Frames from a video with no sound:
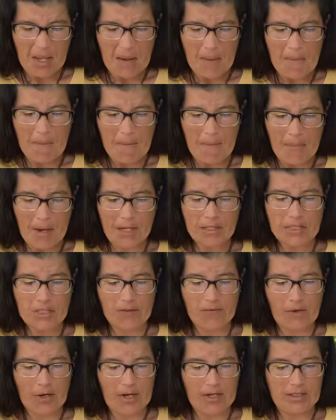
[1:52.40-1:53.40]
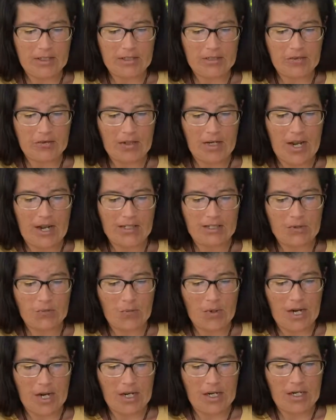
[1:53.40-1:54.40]
Much of our history has
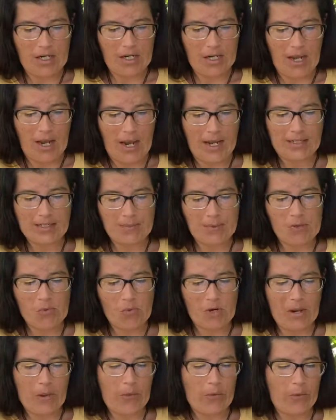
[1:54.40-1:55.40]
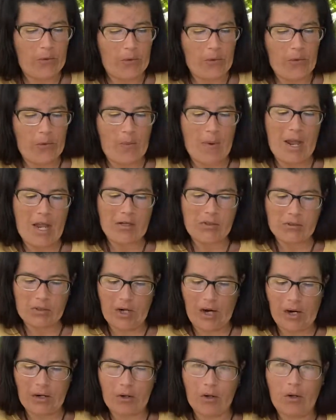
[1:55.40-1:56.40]
been written through the
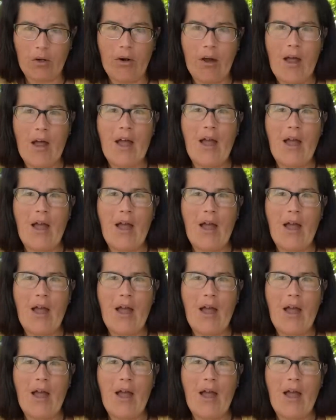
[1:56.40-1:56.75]
patriarchal,